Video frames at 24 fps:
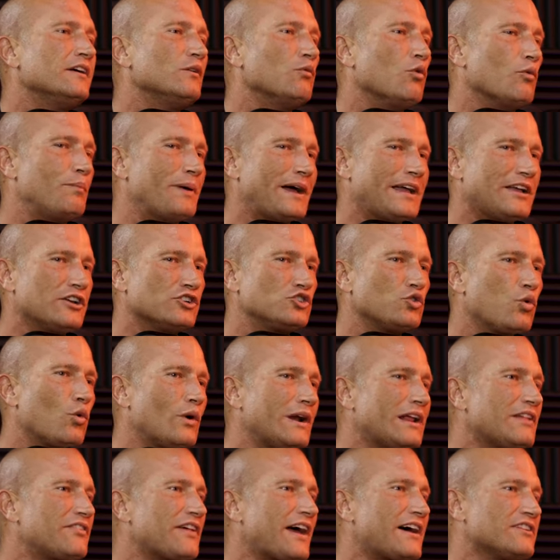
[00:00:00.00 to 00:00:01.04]
We'll pay you
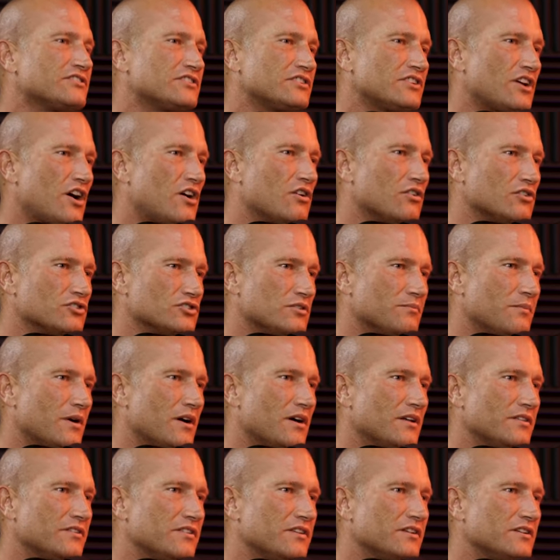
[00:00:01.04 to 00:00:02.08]
$20,000 a
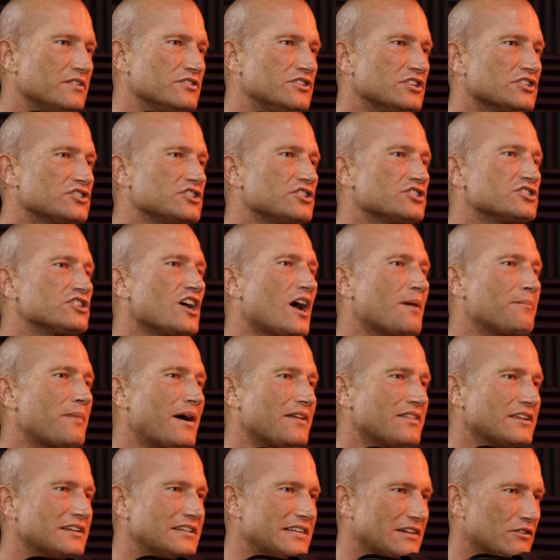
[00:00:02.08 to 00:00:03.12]
month just to stop
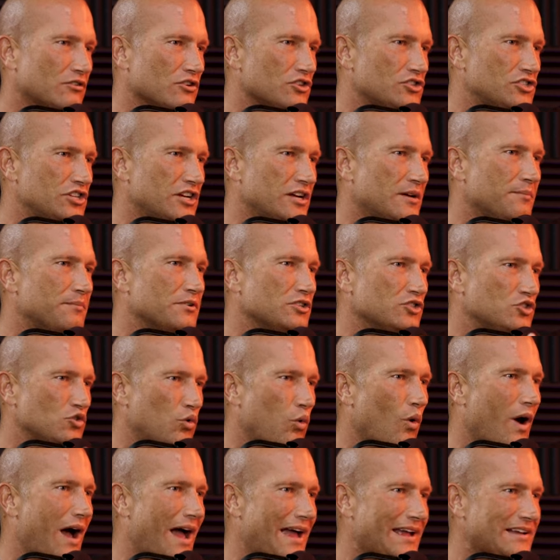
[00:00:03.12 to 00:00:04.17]
by the dealership
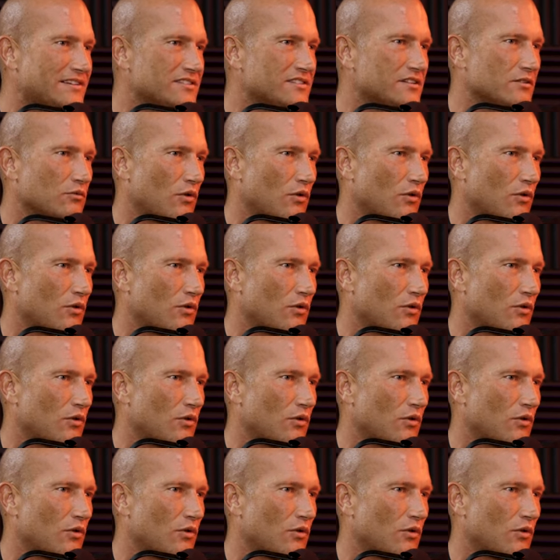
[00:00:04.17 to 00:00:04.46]
twice,